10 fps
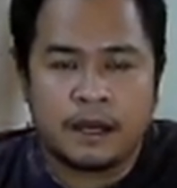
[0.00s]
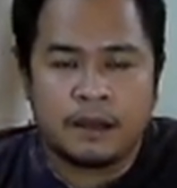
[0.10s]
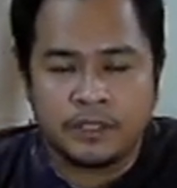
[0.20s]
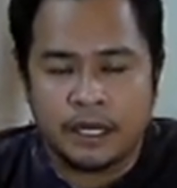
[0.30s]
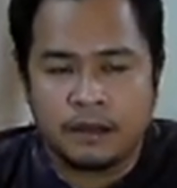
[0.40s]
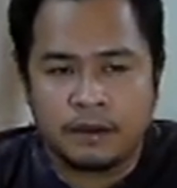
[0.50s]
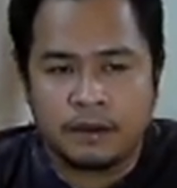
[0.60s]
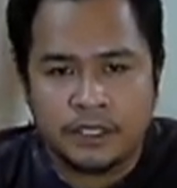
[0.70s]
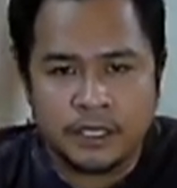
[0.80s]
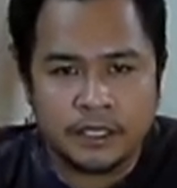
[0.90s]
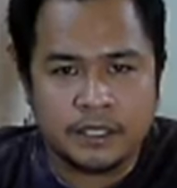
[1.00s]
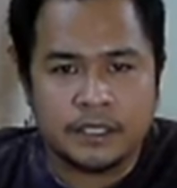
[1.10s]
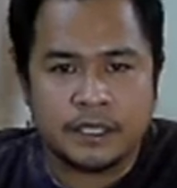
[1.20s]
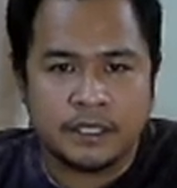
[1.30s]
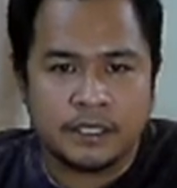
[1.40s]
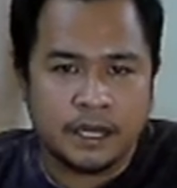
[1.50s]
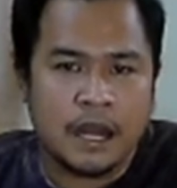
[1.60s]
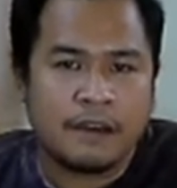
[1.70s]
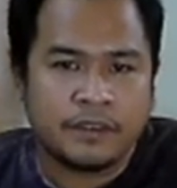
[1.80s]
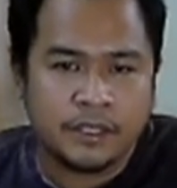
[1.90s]
generations and
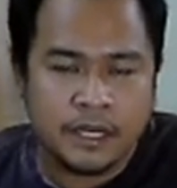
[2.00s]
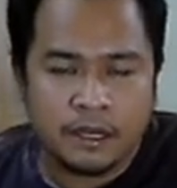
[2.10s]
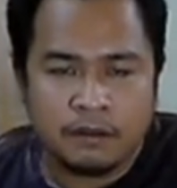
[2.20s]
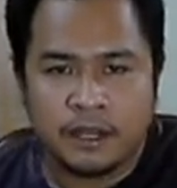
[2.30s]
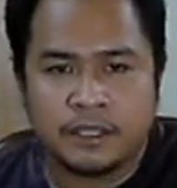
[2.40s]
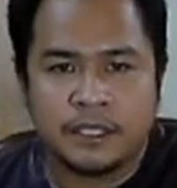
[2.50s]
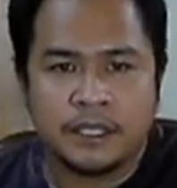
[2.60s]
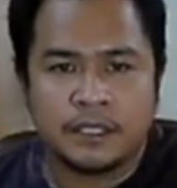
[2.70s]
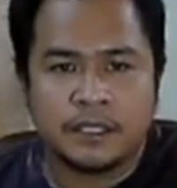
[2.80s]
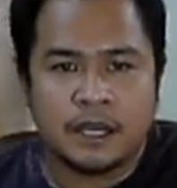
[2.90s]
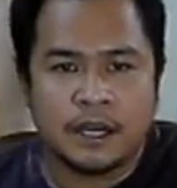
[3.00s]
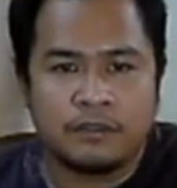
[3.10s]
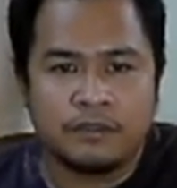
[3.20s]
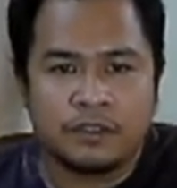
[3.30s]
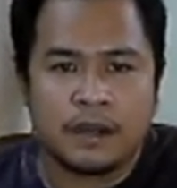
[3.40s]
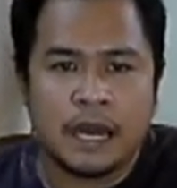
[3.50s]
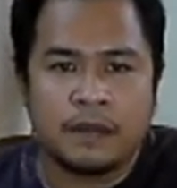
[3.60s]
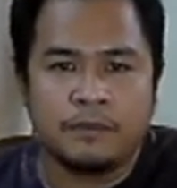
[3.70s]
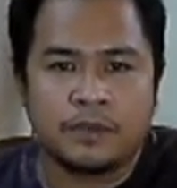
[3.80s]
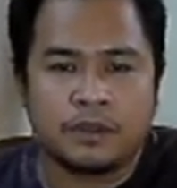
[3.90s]
after generations of
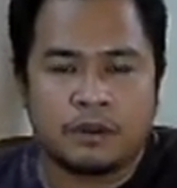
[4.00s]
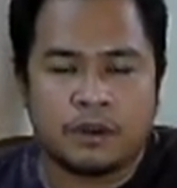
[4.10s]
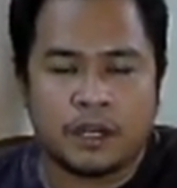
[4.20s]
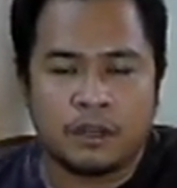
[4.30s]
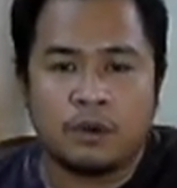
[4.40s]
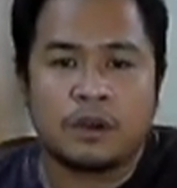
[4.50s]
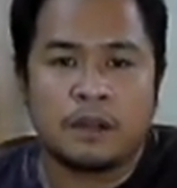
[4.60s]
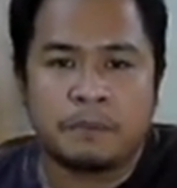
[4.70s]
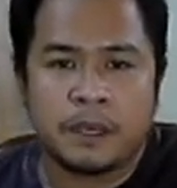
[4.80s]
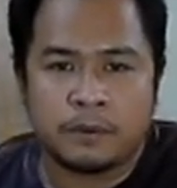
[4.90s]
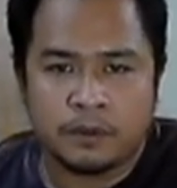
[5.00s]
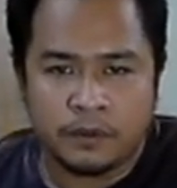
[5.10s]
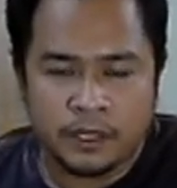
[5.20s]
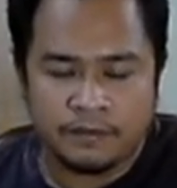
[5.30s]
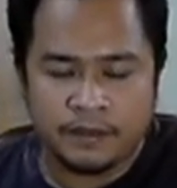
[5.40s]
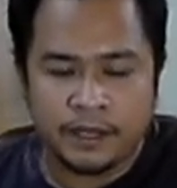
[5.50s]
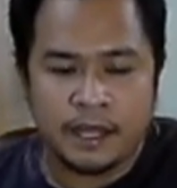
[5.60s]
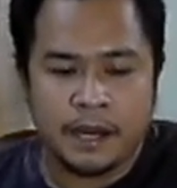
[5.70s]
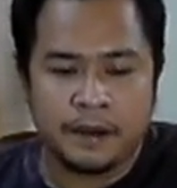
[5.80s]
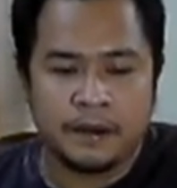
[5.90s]
tribes or local people who lived in
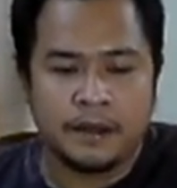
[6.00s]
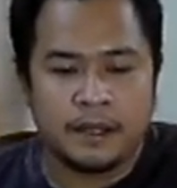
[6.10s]
there.